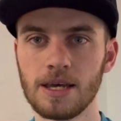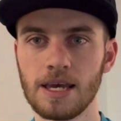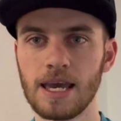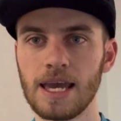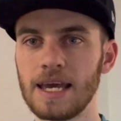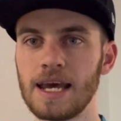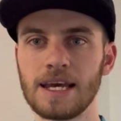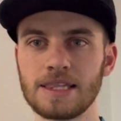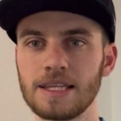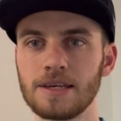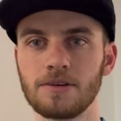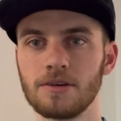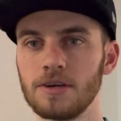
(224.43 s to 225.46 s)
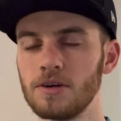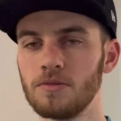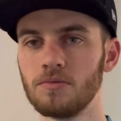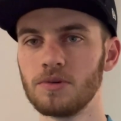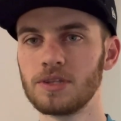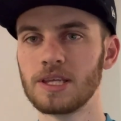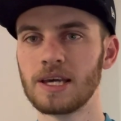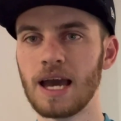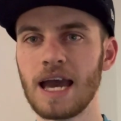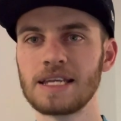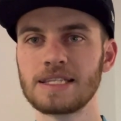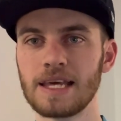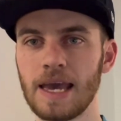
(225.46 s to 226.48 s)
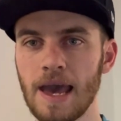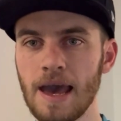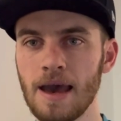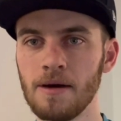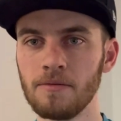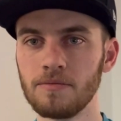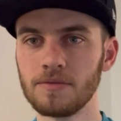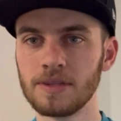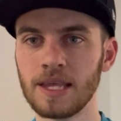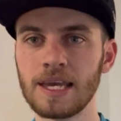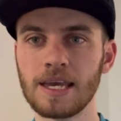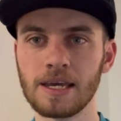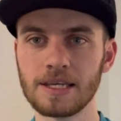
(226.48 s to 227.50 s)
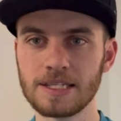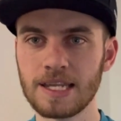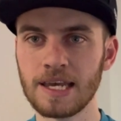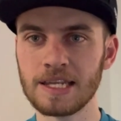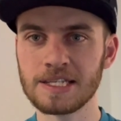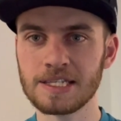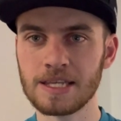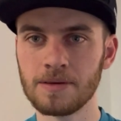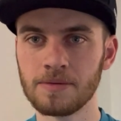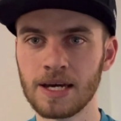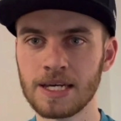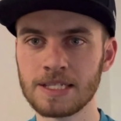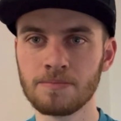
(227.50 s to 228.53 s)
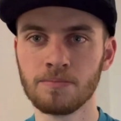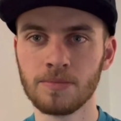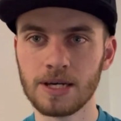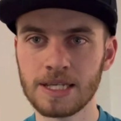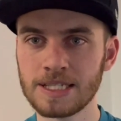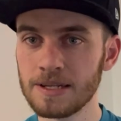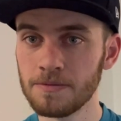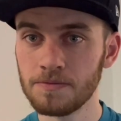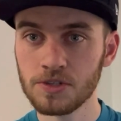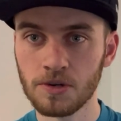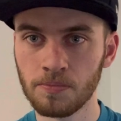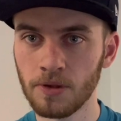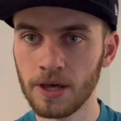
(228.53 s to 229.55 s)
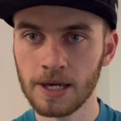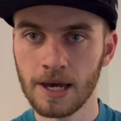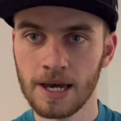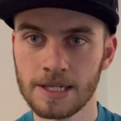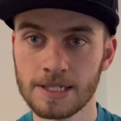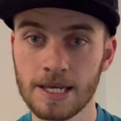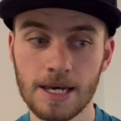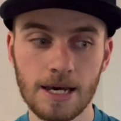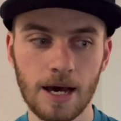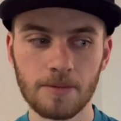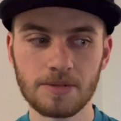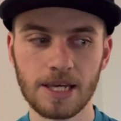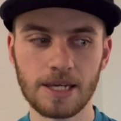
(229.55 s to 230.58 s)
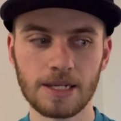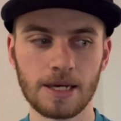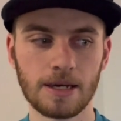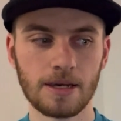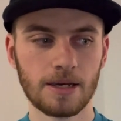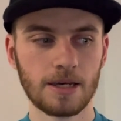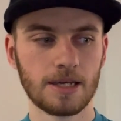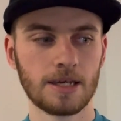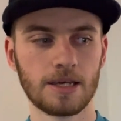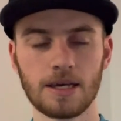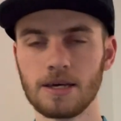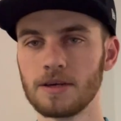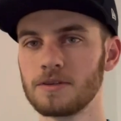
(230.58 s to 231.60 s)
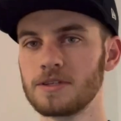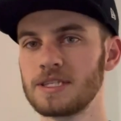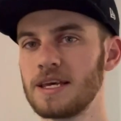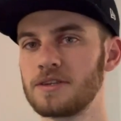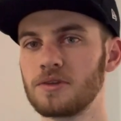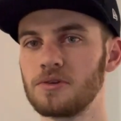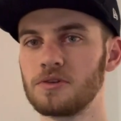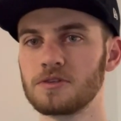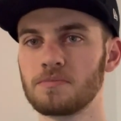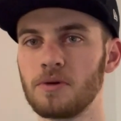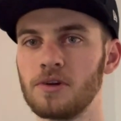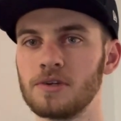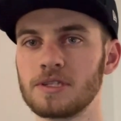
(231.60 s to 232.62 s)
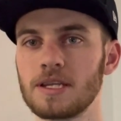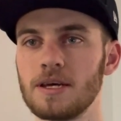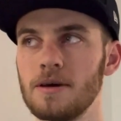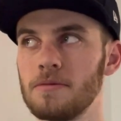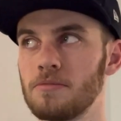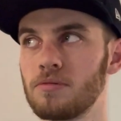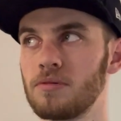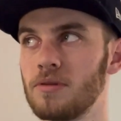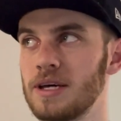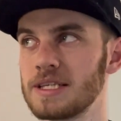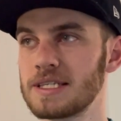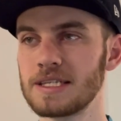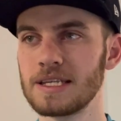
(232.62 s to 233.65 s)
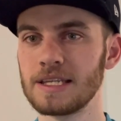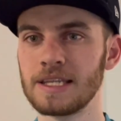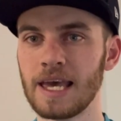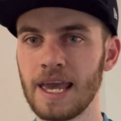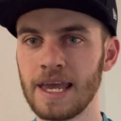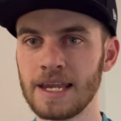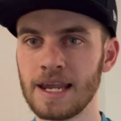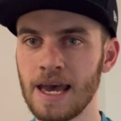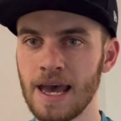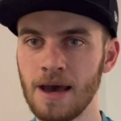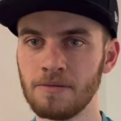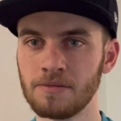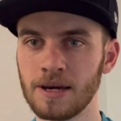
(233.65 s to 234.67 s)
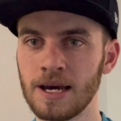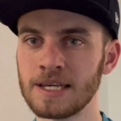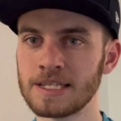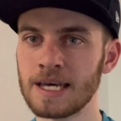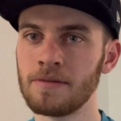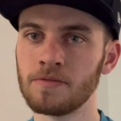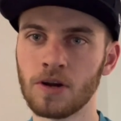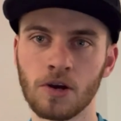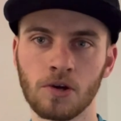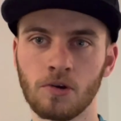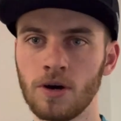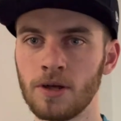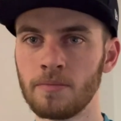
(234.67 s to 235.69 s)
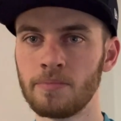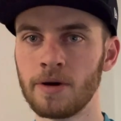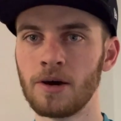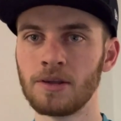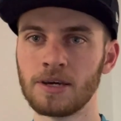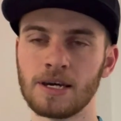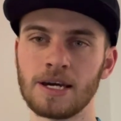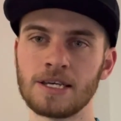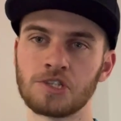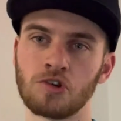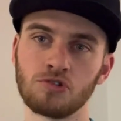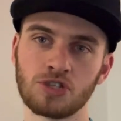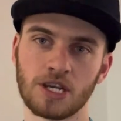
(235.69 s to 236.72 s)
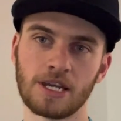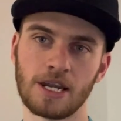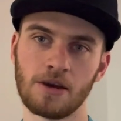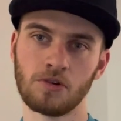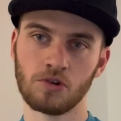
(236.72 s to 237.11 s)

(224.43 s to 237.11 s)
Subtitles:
And I think with the guys they have, they can stay in this game, guys. It's an official play, guys. I'm taking the San Antonio Spurs plus the 8.5, guys. I have an article out about it, guys. Go check it out.